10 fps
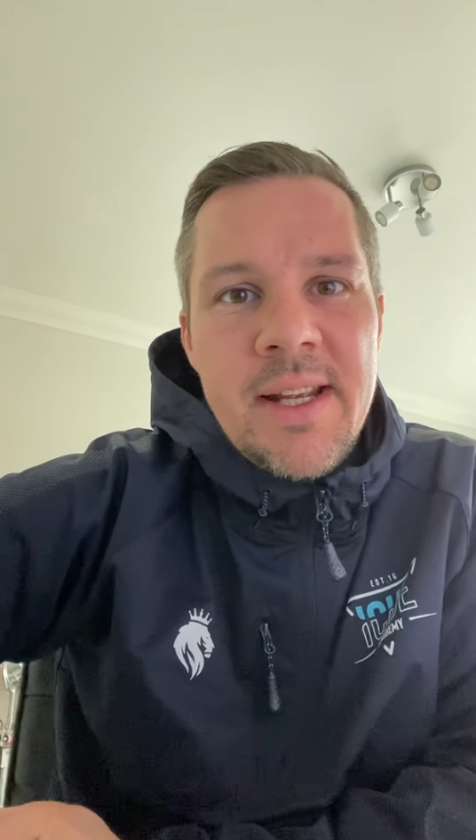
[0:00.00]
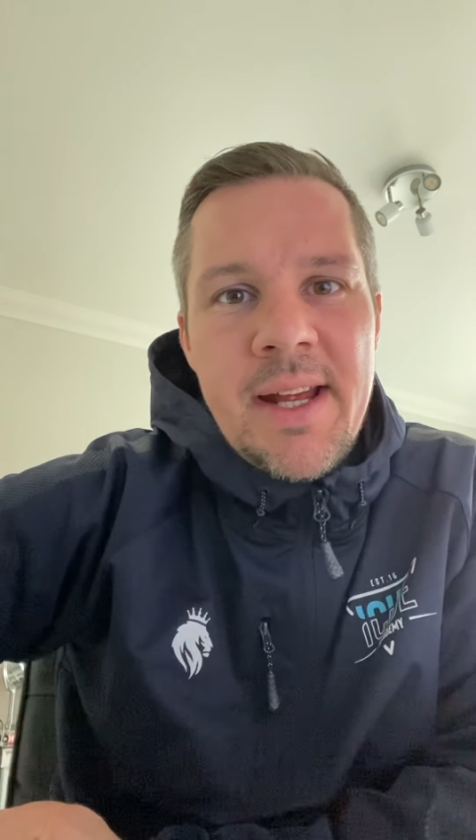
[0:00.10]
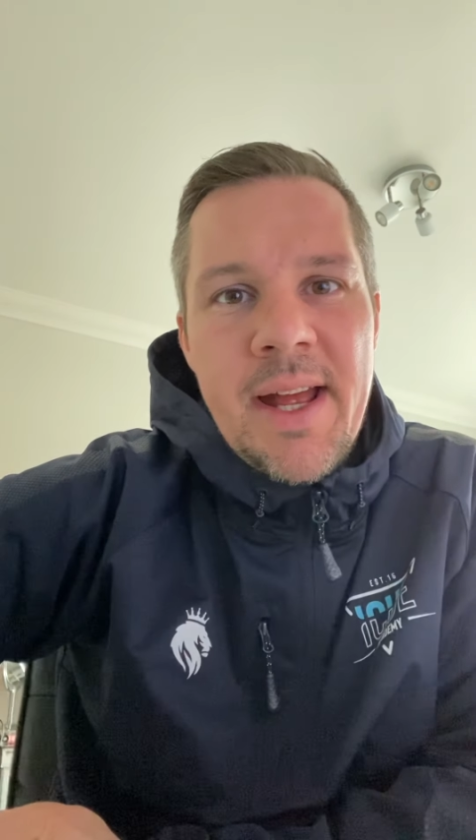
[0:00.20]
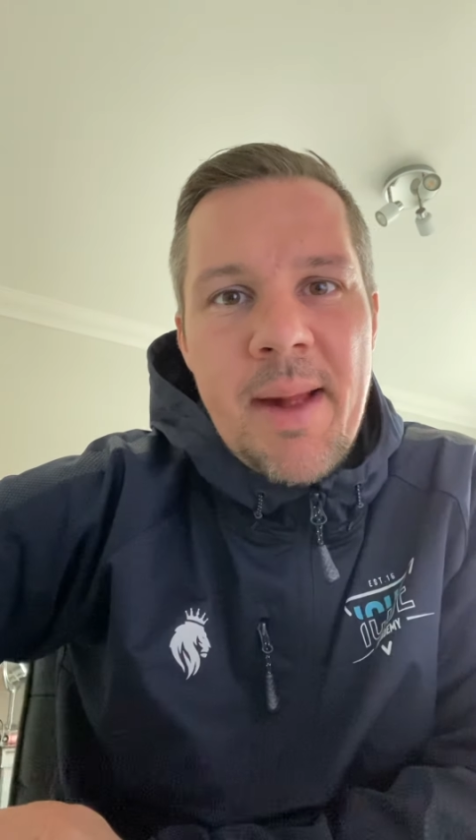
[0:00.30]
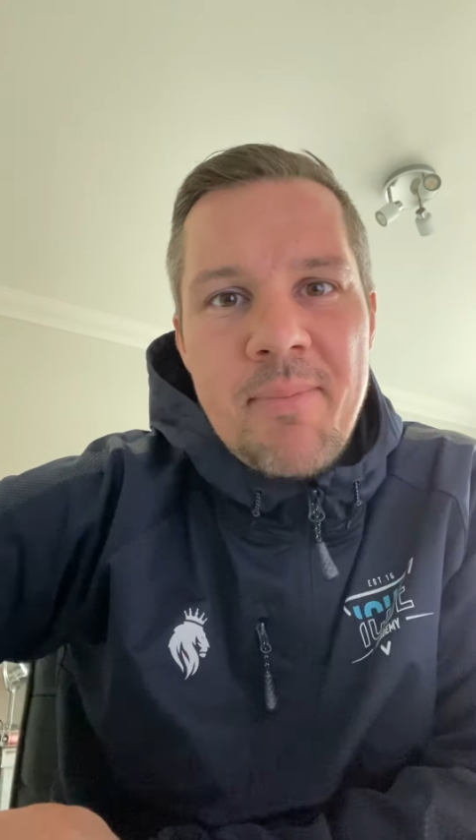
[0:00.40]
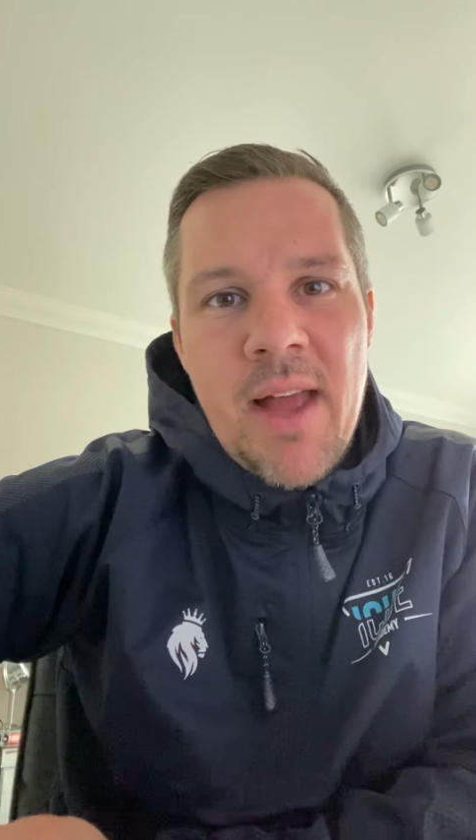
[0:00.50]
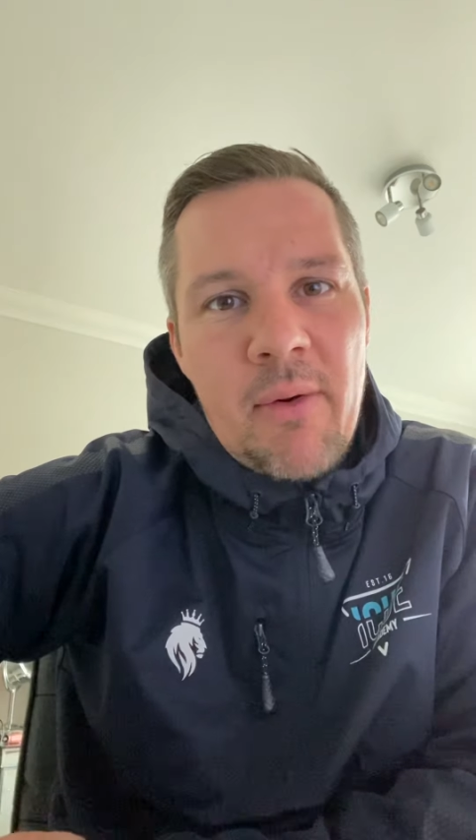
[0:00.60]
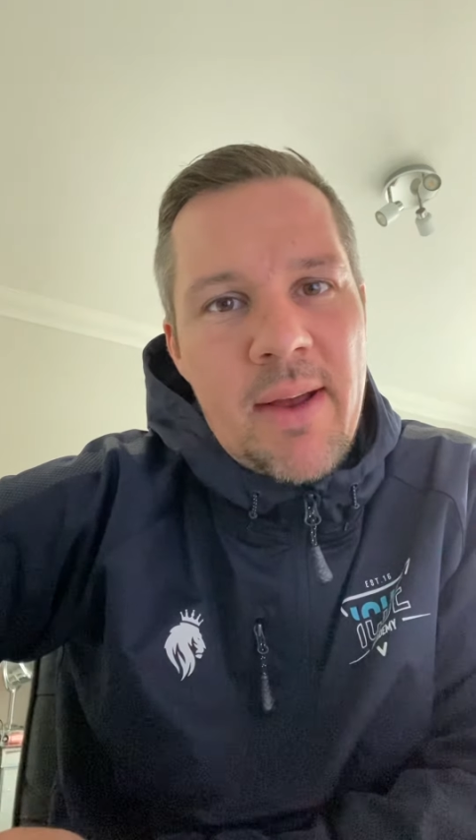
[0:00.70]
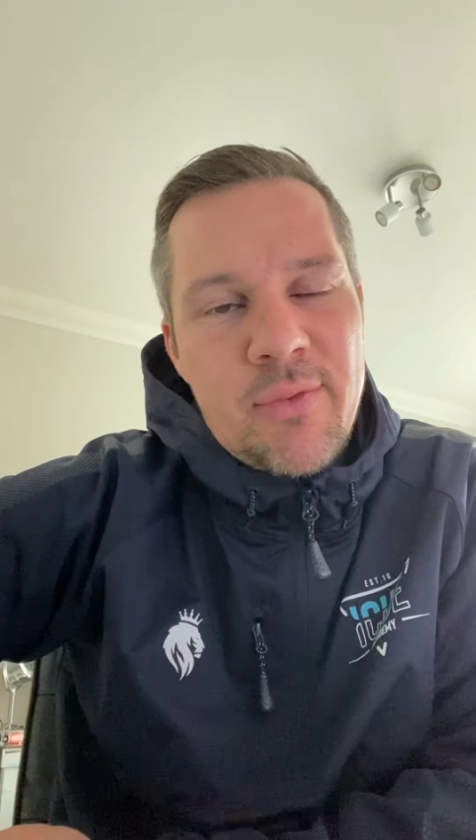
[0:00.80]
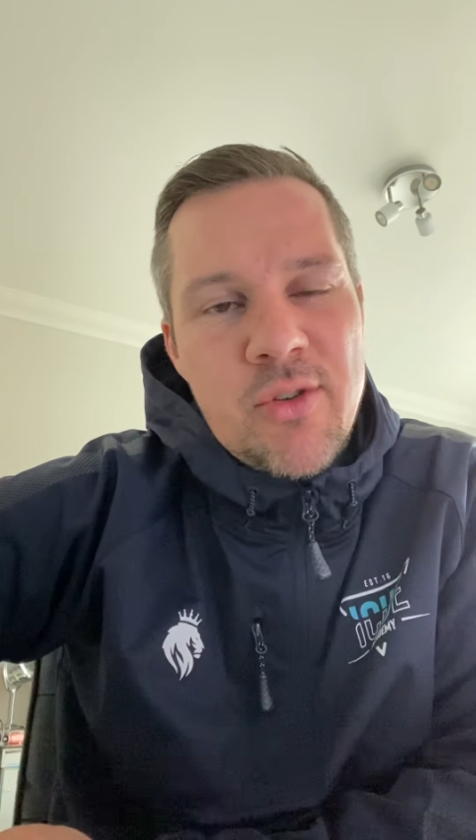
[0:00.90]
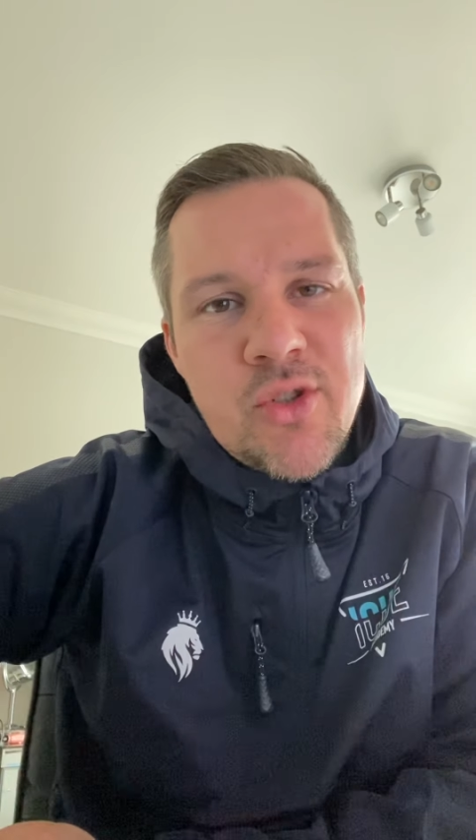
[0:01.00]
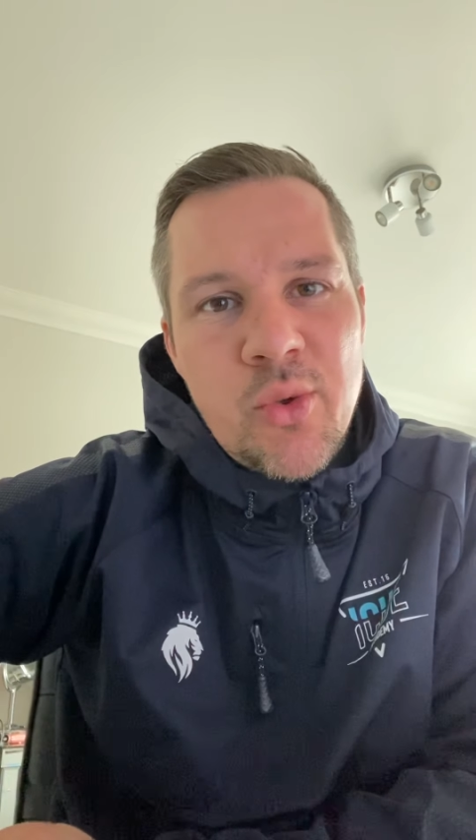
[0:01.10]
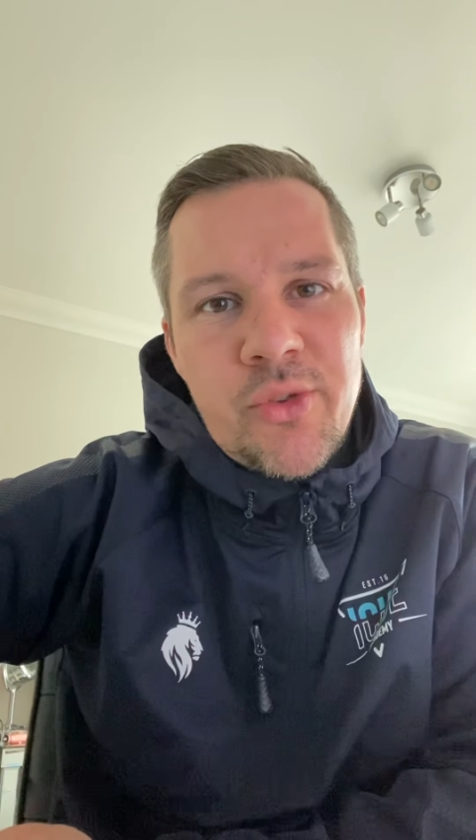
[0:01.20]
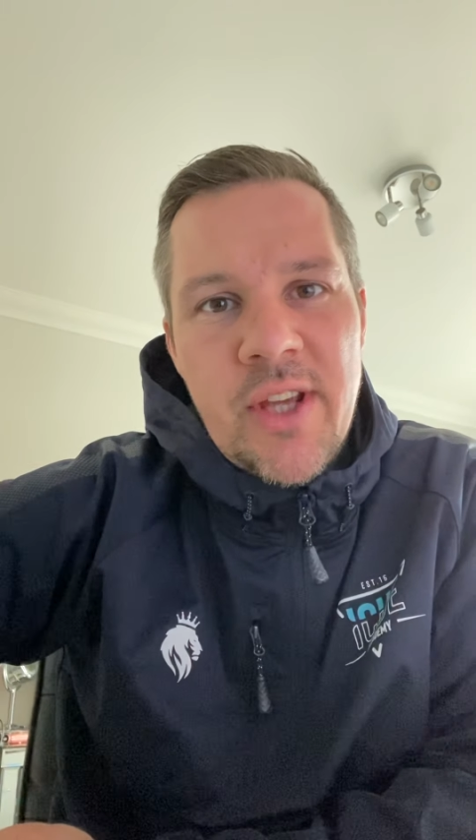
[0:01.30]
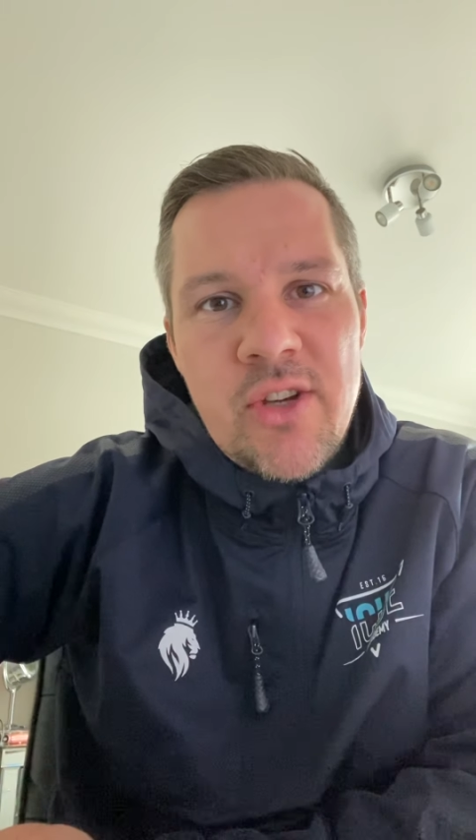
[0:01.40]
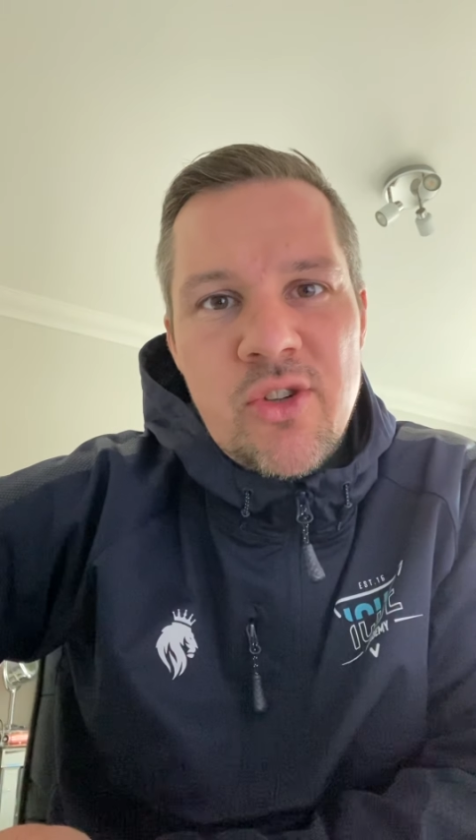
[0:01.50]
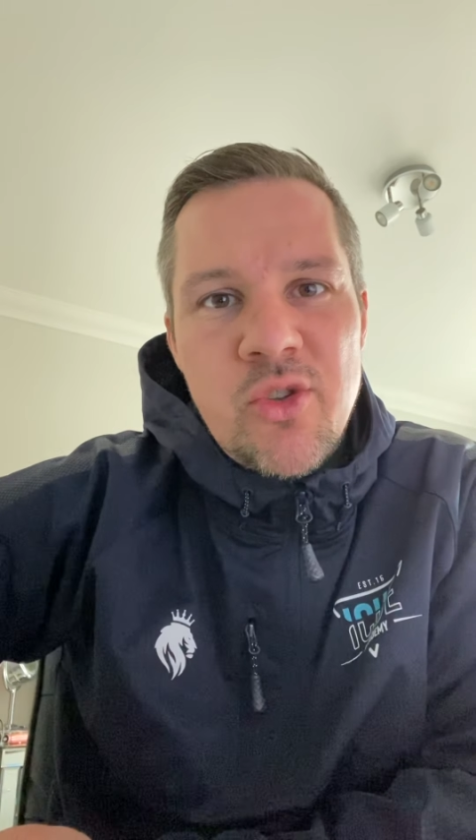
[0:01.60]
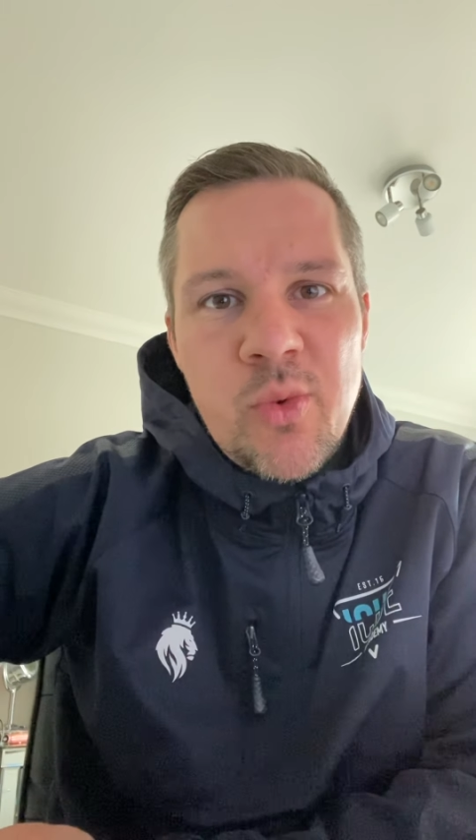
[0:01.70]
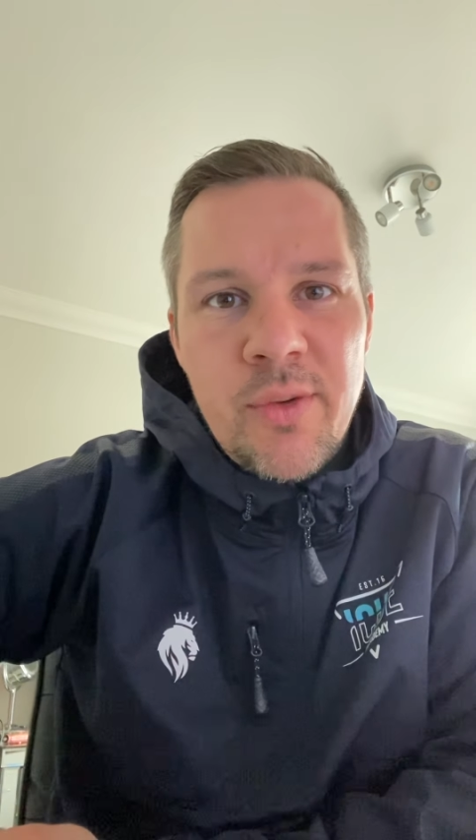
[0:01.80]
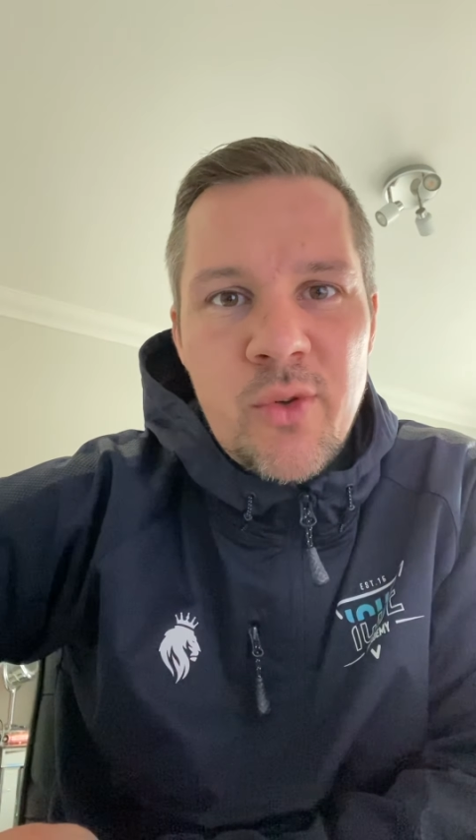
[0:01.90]
Our after school sessions
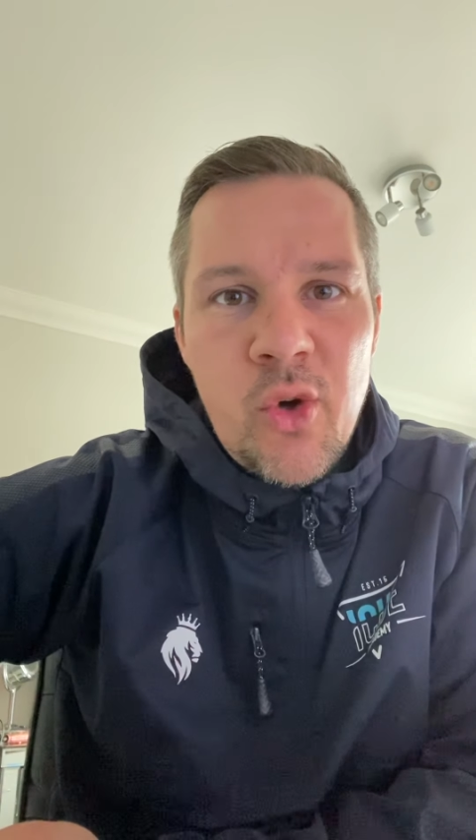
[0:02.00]
will of